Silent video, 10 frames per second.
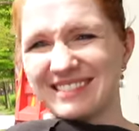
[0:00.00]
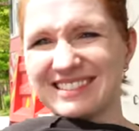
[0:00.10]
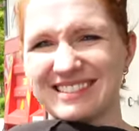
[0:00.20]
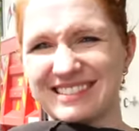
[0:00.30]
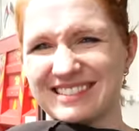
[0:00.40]

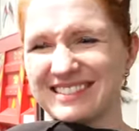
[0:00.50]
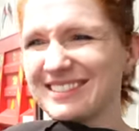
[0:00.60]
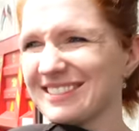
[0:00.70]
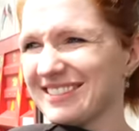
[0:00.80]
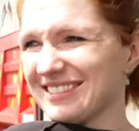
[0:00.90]

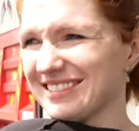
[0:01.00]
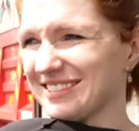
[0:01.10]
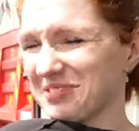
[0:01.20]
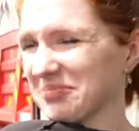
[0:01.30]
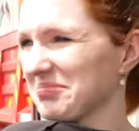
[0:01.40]

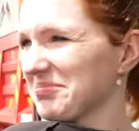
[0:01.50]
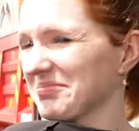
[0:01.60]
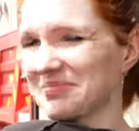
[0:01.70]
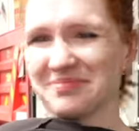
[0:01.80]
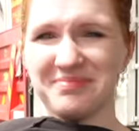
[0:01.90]

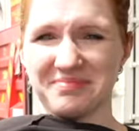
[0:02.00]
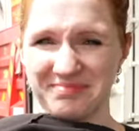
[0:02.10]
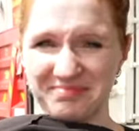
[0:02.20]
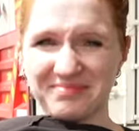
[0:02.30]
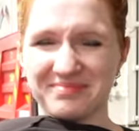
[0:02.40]

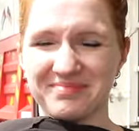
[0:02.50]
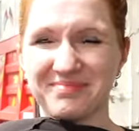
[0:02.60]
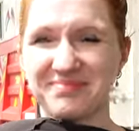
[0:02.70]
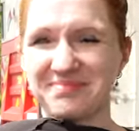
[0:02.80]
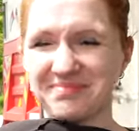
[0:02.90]

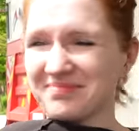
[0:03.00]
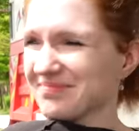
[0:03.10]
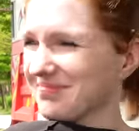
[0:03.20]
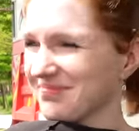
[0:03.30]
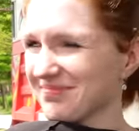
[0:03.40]

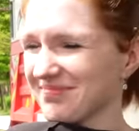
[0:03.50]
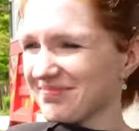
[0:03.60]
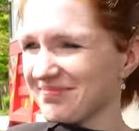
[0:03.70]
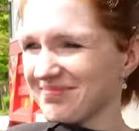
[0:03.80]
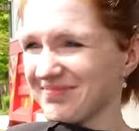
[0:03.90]

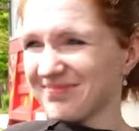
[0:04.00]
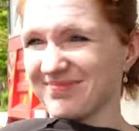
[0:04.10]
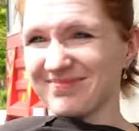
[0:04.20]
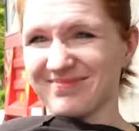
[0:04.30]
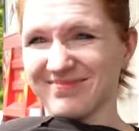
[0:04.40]

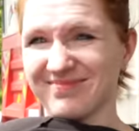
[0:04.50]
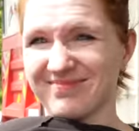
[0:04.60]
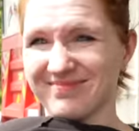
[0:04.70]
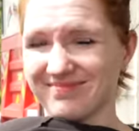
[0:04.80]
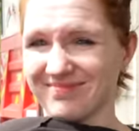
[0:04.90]

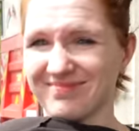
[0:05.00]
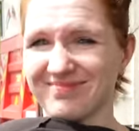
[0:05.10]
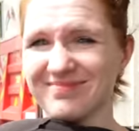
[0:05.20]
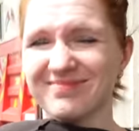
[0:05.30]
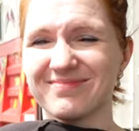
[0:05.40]

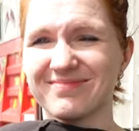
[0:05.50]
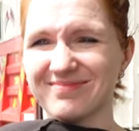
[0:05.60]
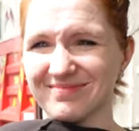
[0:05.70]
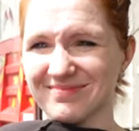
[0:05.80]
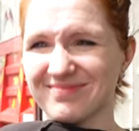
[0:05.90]

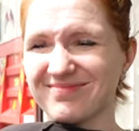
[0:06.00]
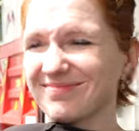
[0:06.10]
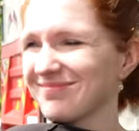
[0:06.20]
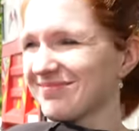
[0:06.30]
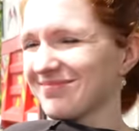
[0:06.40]

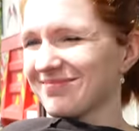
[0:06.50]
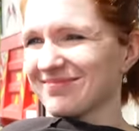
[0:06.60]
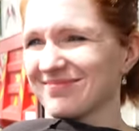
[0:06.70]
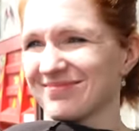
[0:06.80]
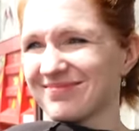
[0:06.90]

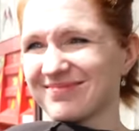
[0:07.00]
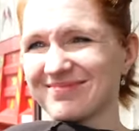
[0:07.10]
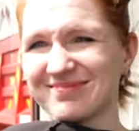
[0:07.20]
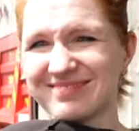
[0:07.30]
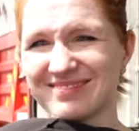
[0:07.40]

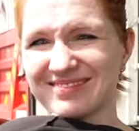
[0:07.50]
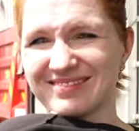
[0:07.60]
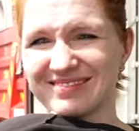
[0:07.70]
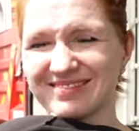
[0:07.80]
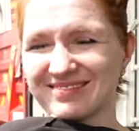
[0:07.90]
This person isn't speaking.